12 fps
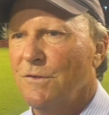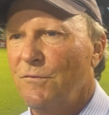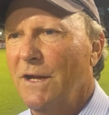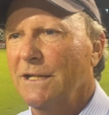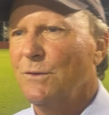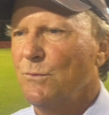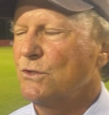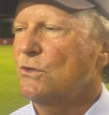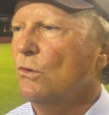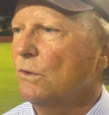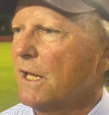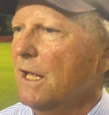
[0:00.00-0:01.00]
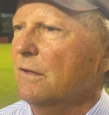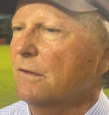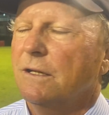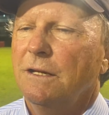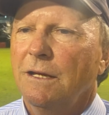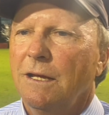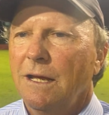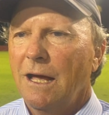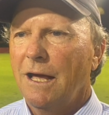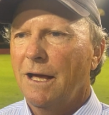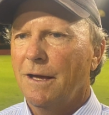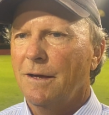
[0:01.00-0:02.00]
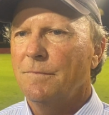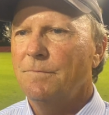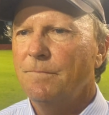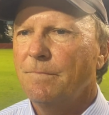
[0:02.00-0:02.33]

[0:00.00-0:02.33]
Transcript: fact, it was sold out. Um,